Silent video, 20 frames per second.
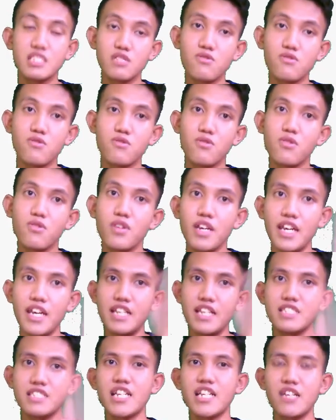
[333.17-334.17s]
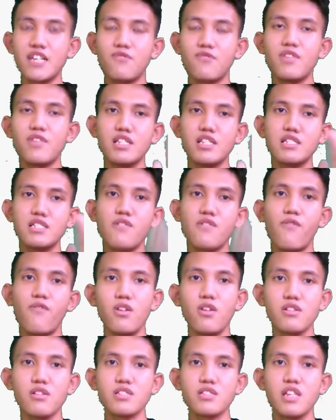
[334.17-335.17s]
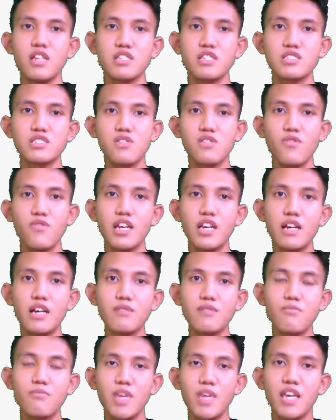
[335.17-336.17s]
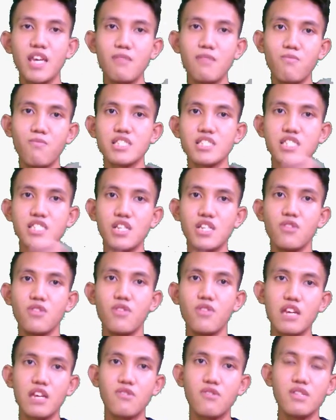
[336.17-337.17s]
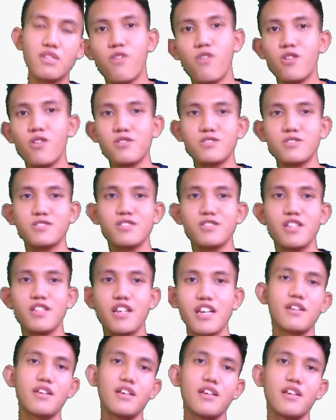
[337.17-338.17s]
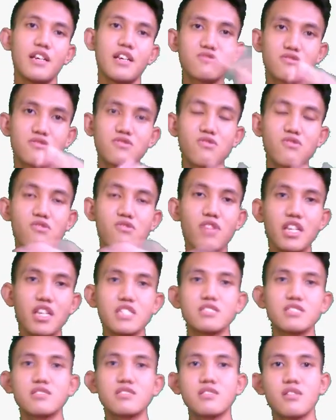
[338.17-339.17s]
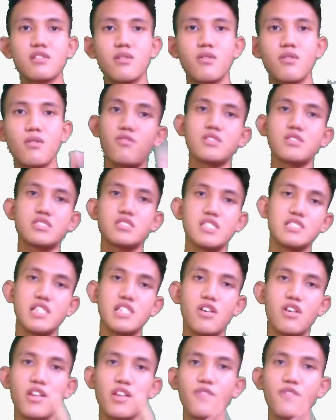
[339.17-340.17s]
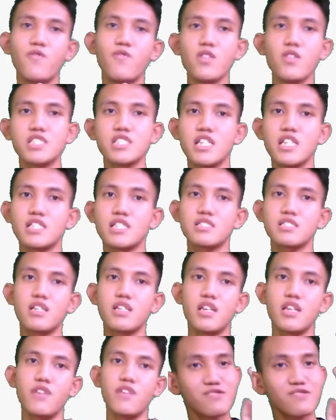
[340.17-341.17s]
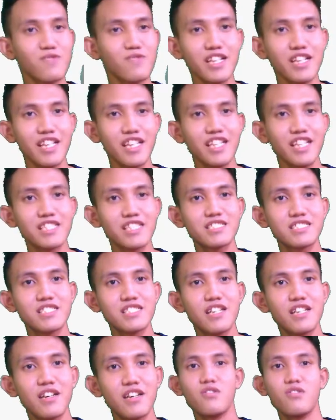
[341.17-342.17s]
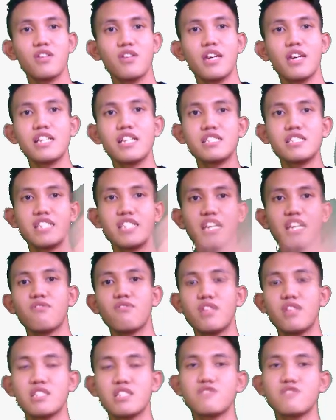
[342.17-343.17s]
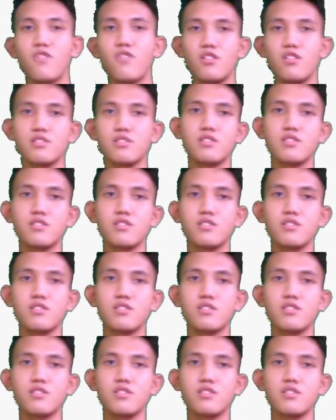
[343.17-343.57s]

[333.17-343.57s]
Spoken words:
is true and the second one is false, so we got P implies Q is false, and the next two is true, since the only false is the first one is true and the second one is